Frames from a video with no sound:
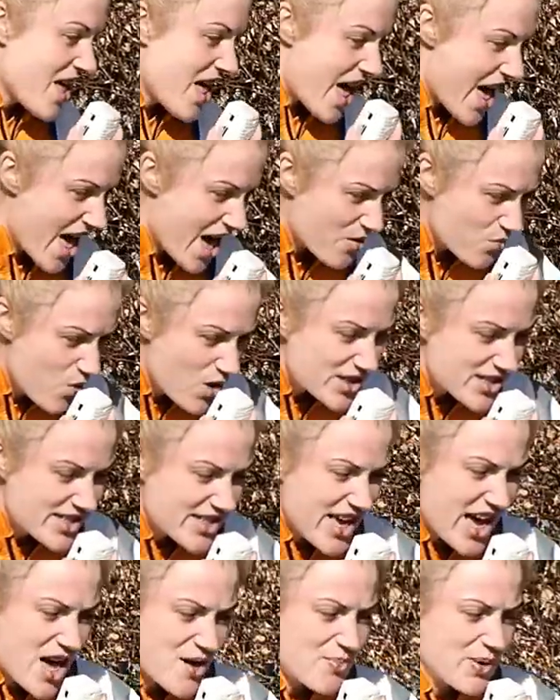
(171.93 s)
Uh, one
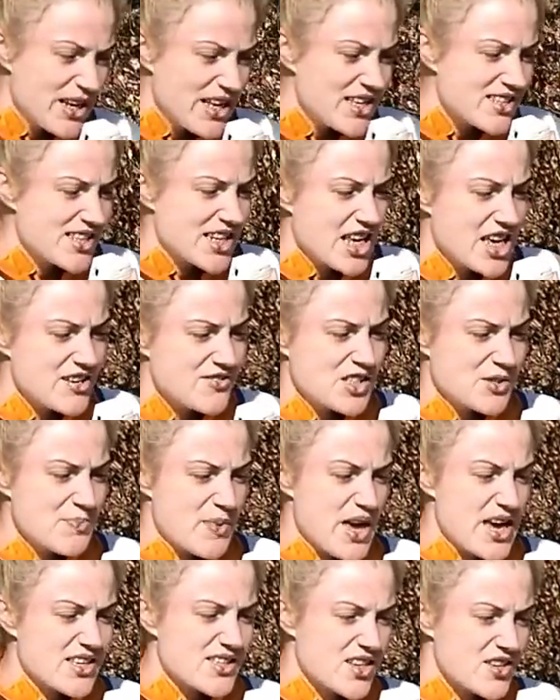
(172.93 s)
scan, please leave
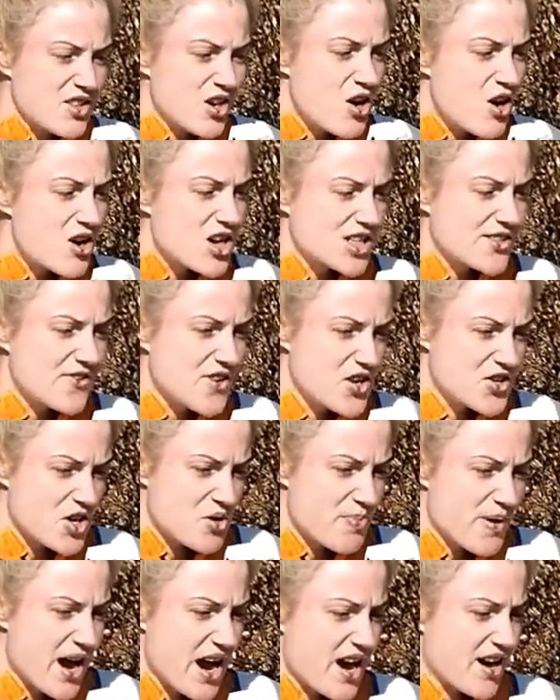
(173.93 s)
space on the course for other
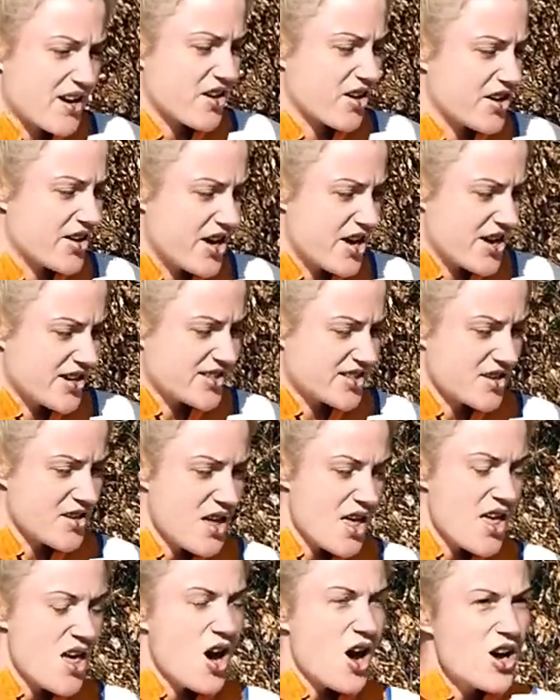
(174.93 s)
park runners.
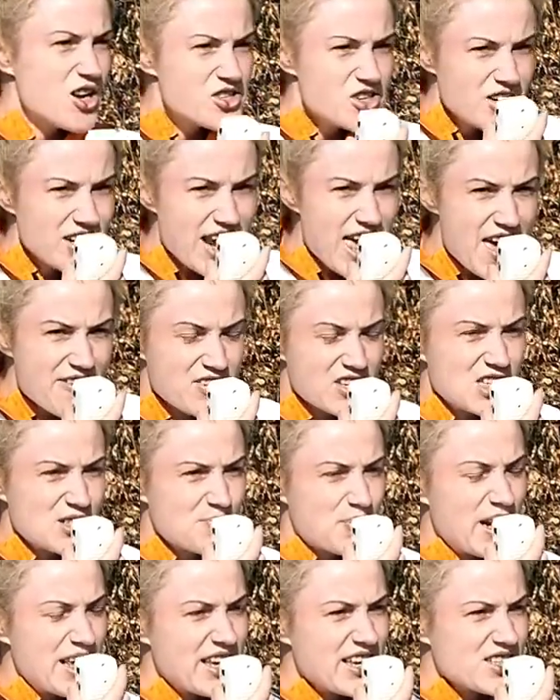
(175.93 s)
Under 11s,
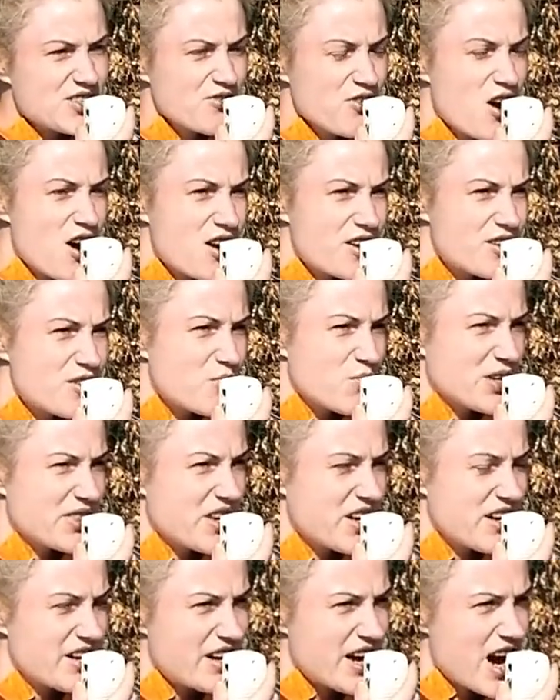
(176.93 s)
please run
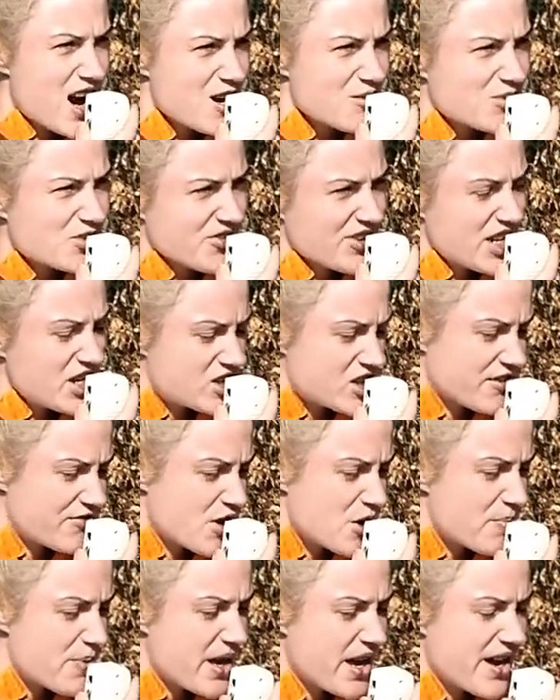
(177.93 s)
within an arm's reach of
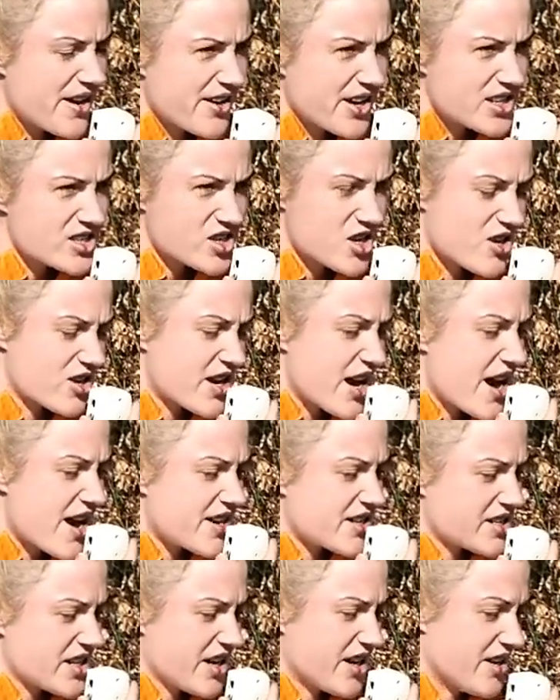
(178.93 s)
your parent or
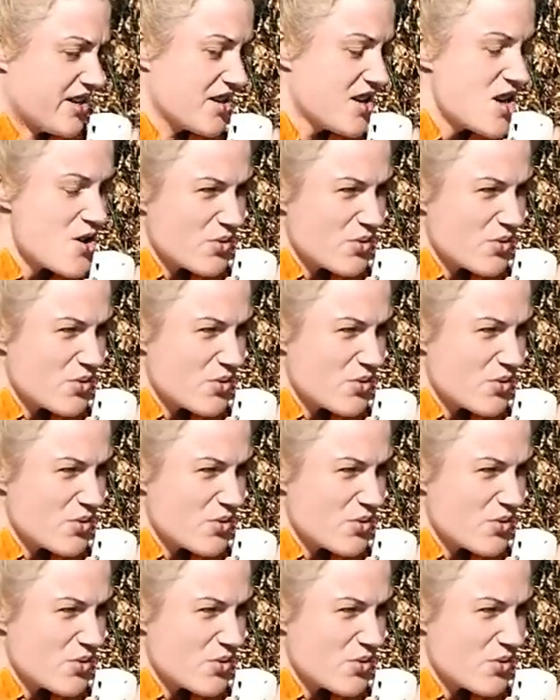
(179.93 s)
guardian.